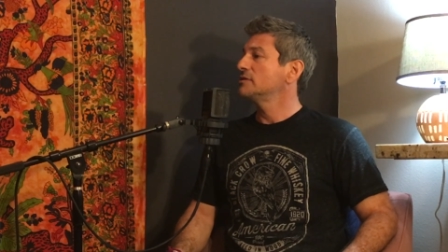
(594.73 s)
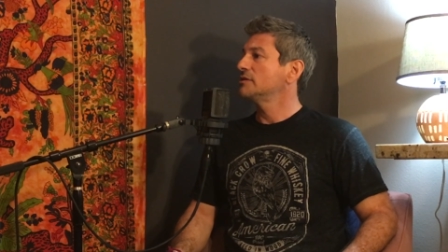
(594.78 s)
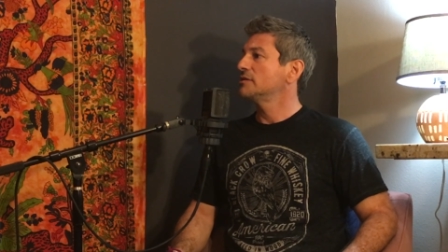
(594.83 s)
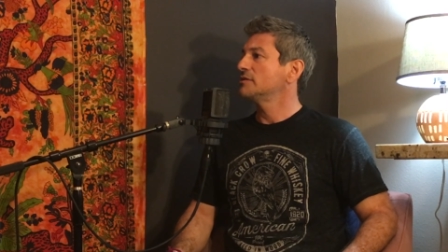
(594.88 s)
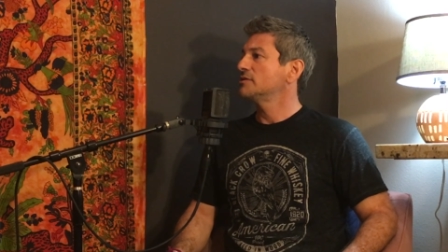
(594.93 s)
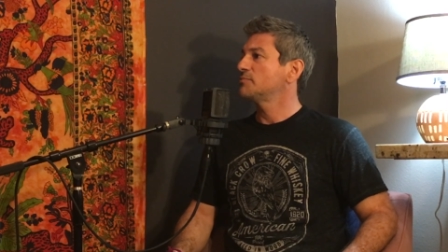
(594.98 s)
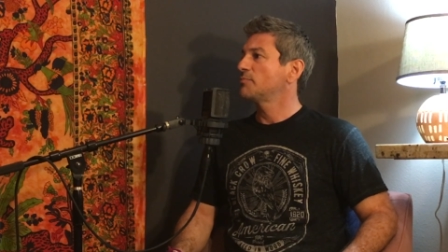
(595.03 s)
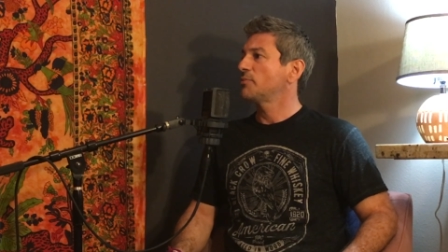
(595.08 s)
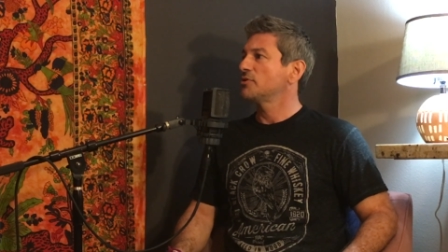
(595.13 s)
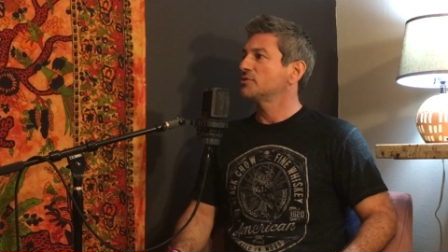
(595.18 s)

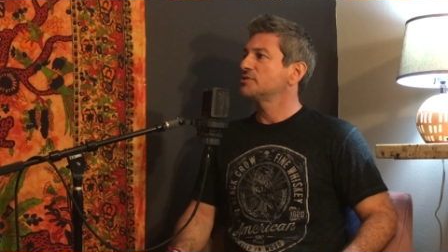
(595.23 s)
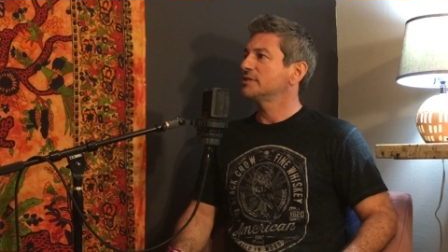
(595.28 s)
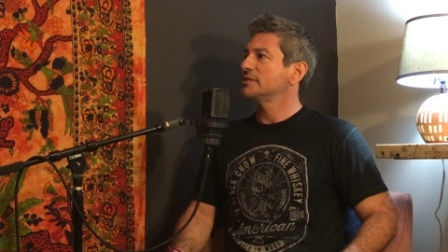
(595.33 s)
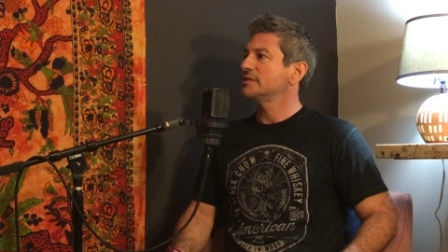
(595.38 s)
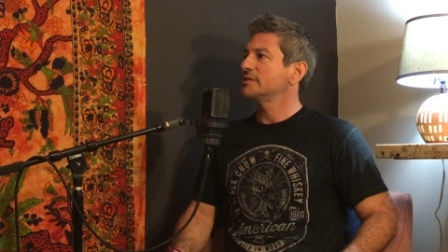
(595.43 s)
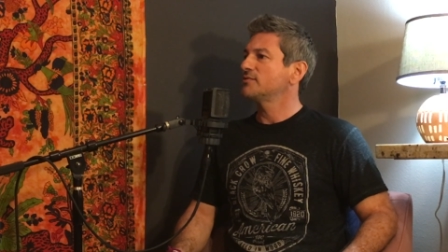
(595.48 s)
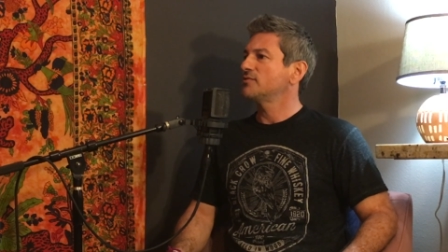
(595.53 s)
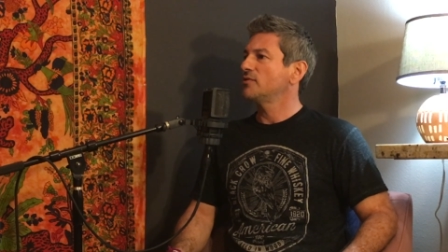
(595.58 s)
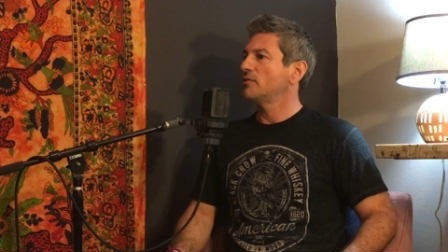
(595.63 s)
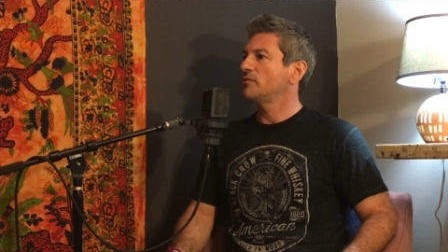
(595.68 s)
This person
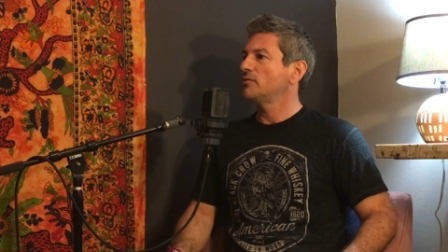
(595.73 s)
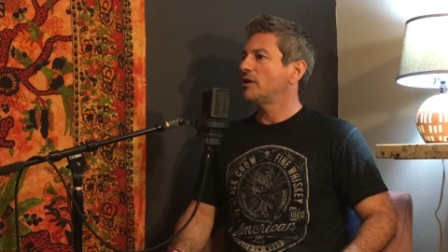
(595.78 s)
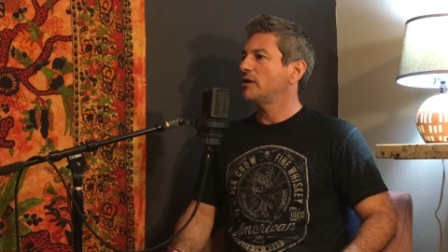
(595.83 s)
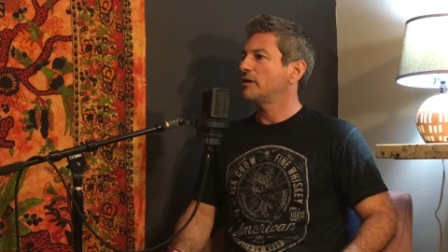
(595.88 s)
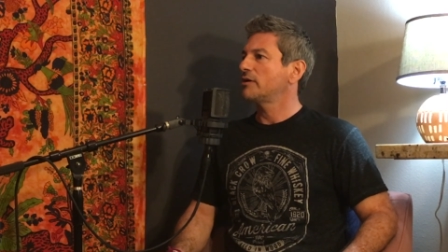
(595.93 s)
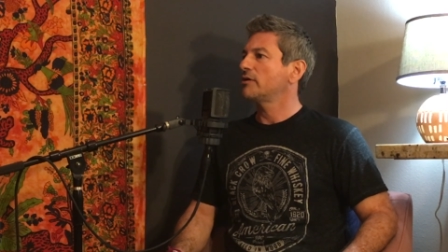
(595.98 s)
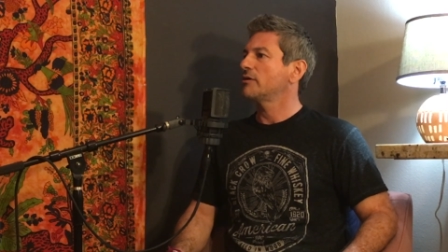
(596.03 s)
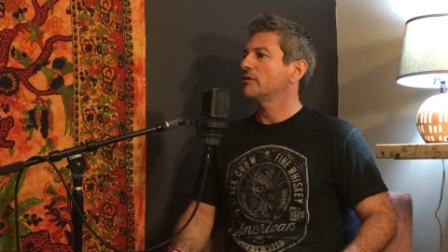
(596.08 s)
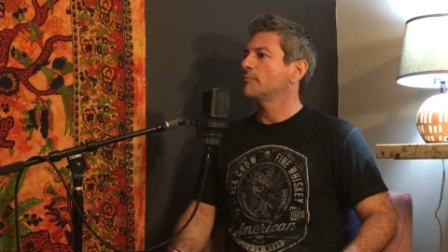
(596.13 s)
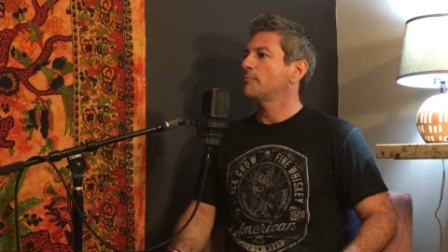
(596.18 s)
is no
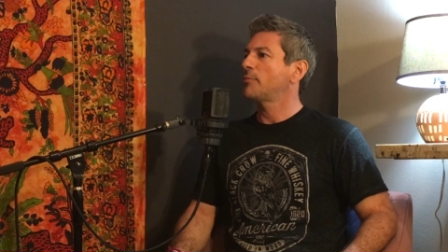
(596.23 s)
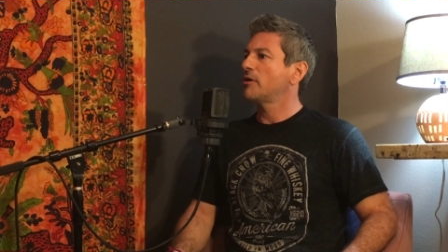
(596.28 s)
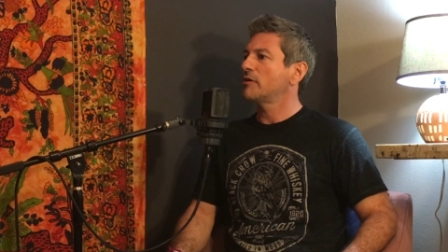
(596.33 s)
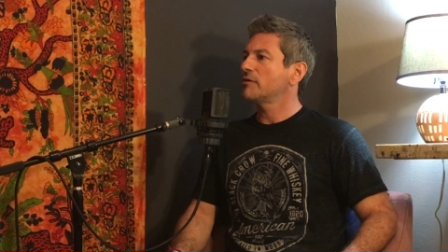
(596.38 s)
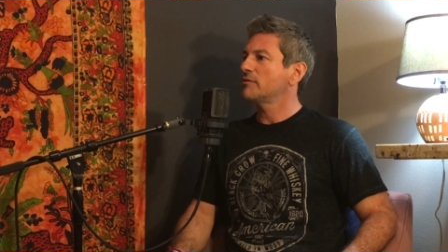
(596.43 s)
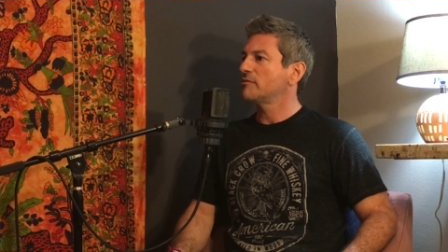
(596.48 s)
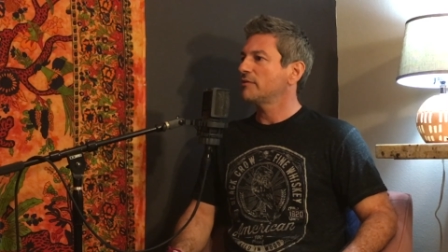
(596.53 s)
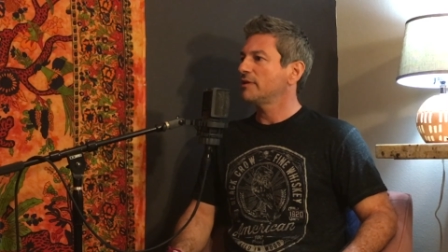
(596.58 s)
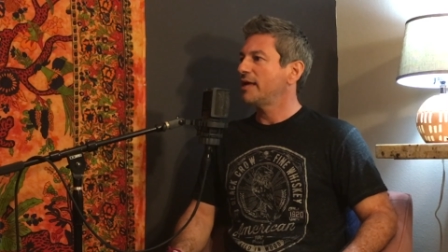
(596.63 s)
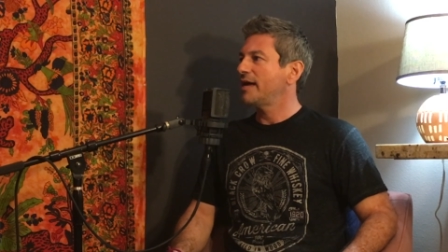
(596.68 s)
longer a part
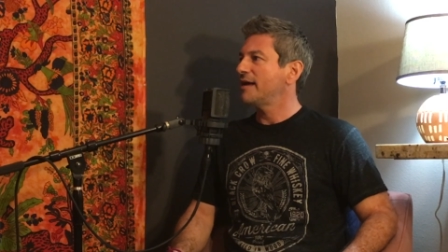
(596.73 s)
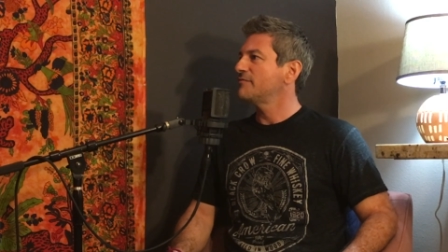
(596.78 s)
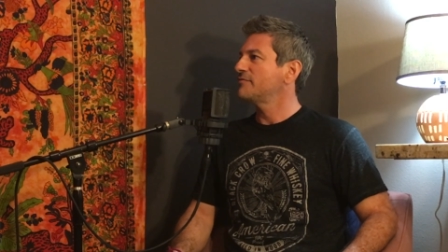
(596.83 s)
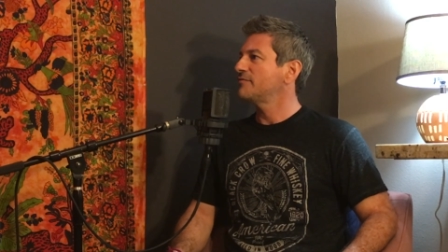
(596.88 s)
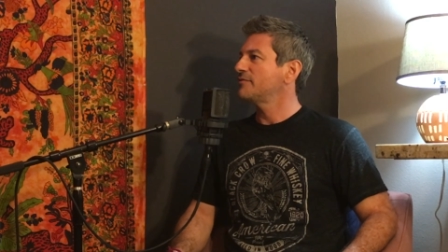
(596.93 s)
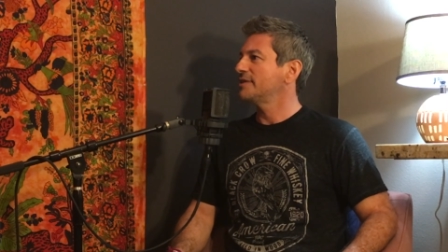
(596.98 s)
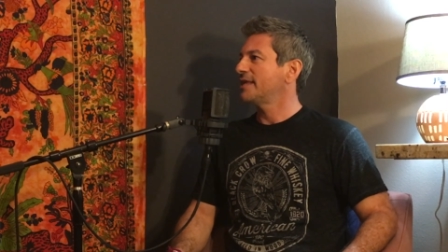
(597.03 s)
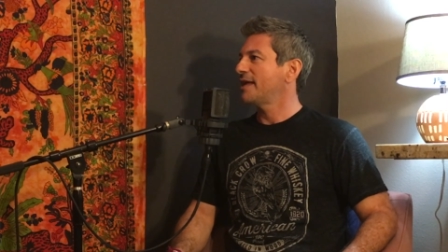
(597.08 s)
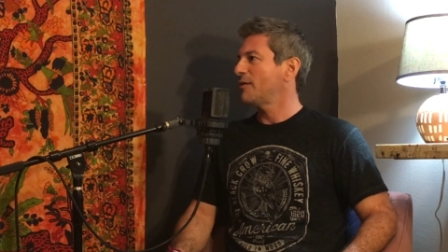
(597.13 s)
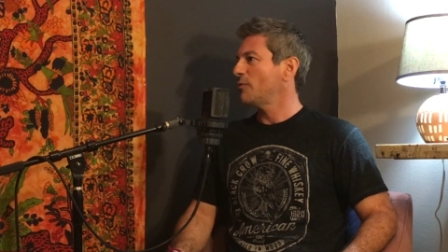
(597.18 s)
of their
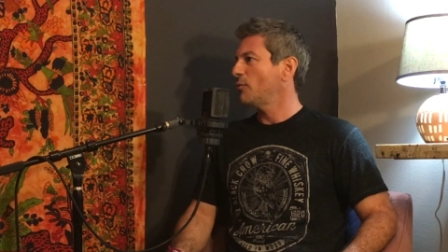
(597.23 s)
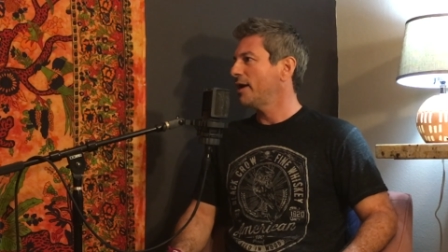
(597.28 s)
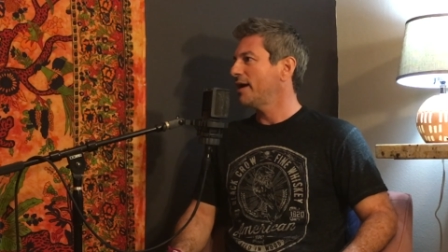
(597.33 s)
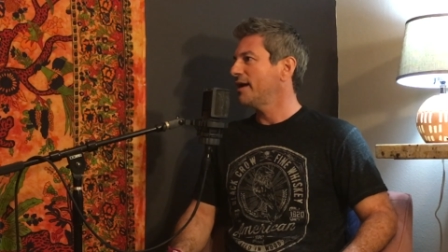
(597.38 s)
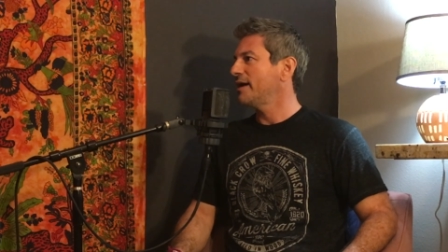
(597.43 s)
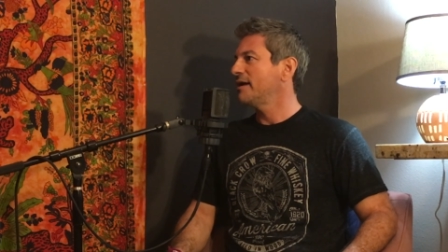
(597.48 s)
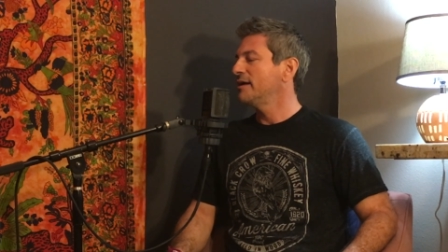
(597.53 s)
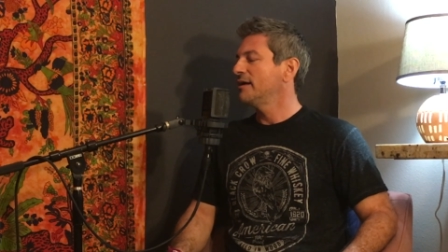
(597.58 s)
life in that way.